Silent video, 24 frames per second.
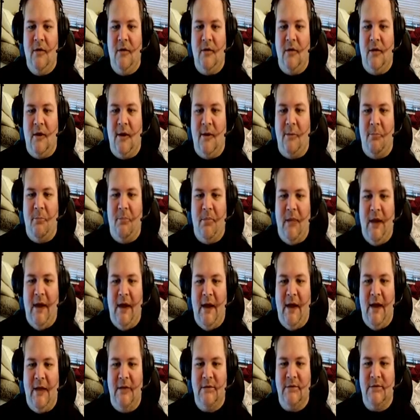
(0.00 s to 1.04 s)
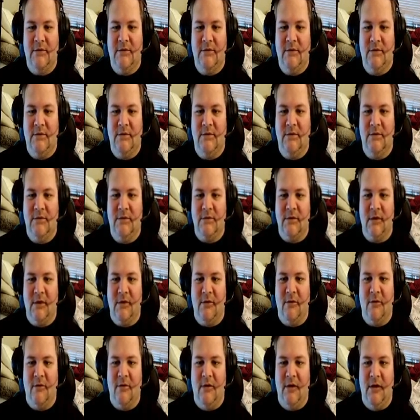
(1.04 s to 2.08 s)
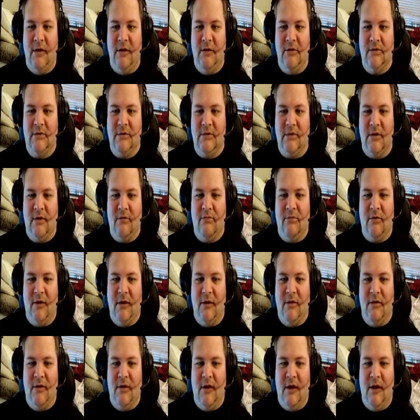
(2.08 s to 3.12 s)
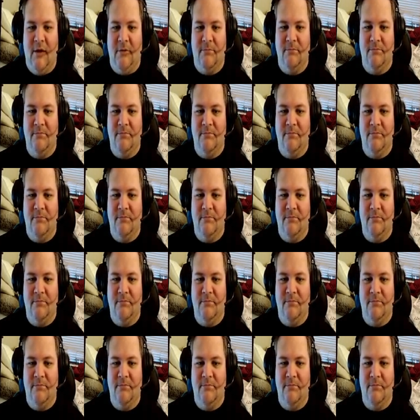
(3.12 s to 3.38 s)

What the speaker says: a lot of bats, skitterlings, stuff like that.